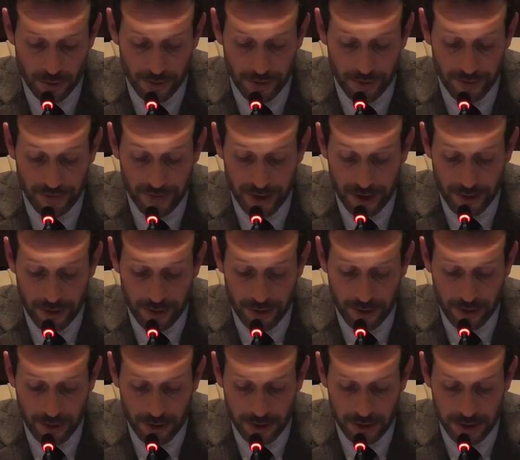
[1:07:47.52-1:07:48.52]
with their
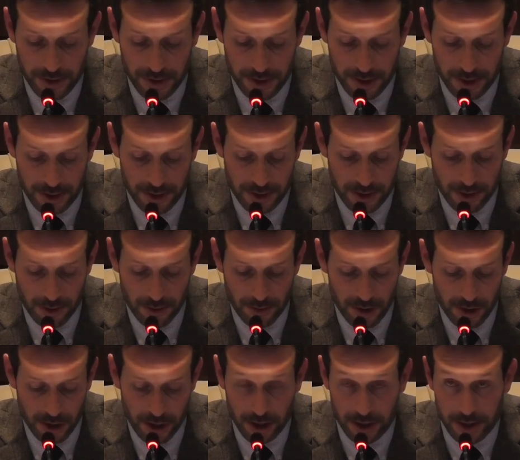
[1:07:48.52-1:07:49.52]
father since
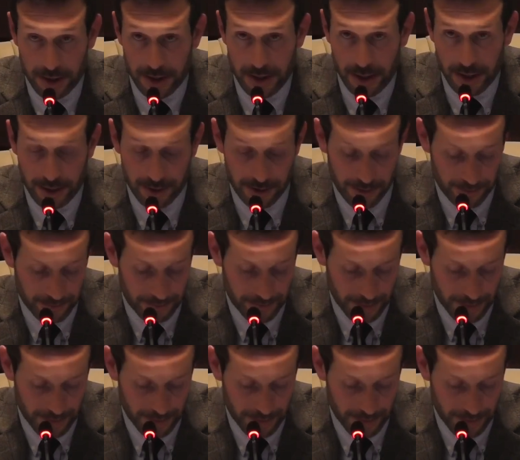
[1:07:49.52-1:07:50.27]
Michelle is dead.